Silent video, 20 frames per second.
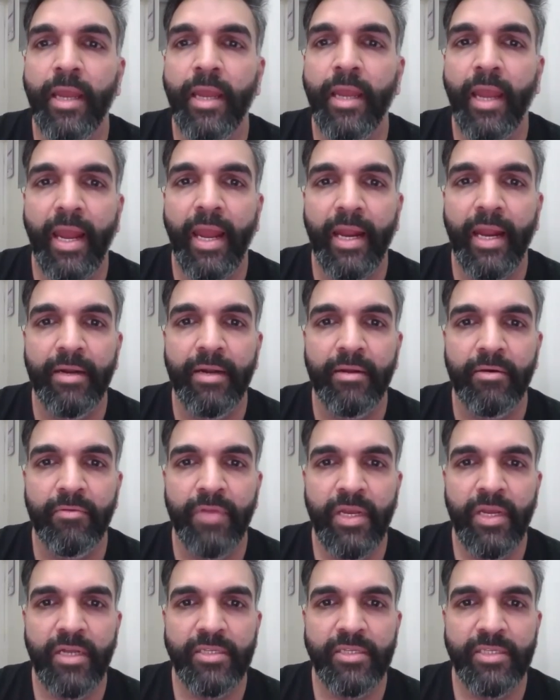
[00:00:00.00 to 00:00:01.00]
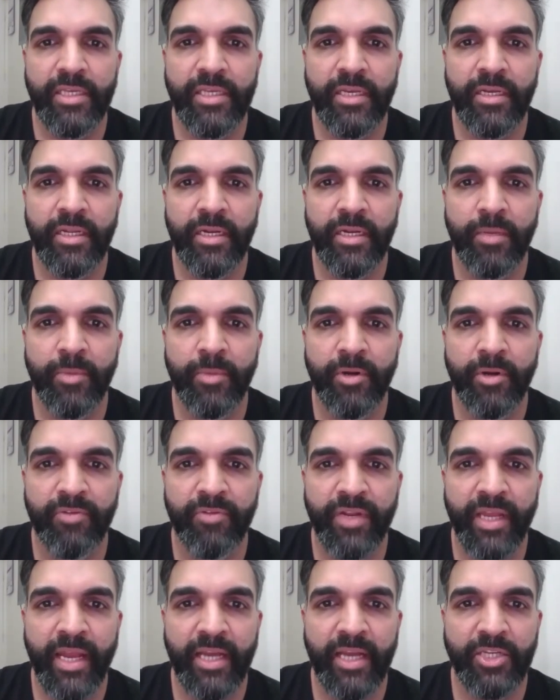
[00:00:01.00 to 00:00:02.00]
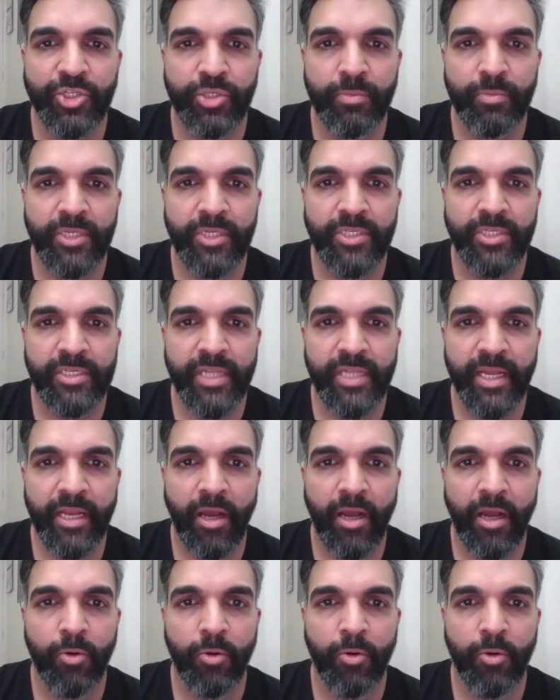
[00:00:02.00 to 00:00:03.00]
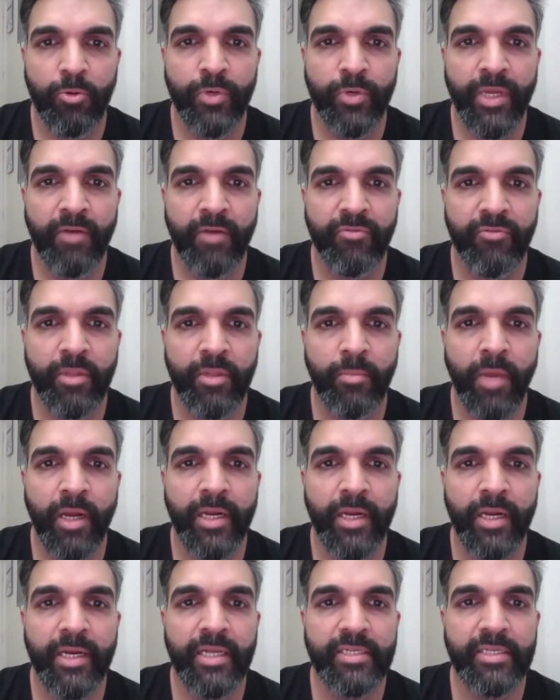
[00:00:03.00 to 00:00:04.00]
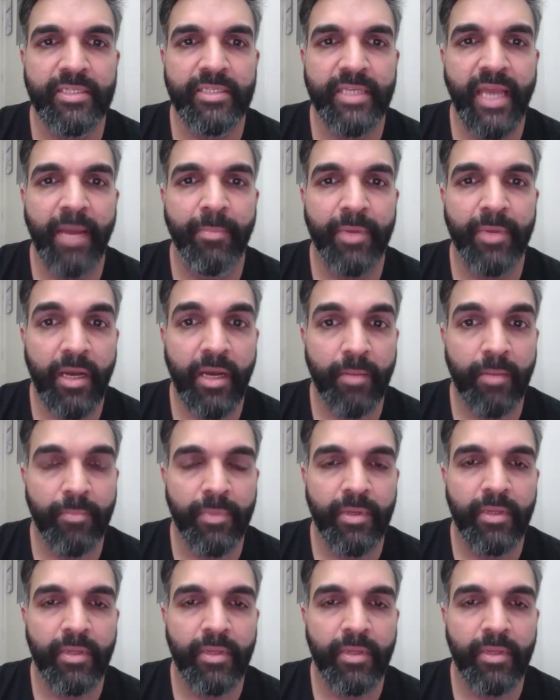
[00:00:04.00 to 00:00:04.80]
And we are seeing a little bit of a reaction, but just like how today after the market has gapped up,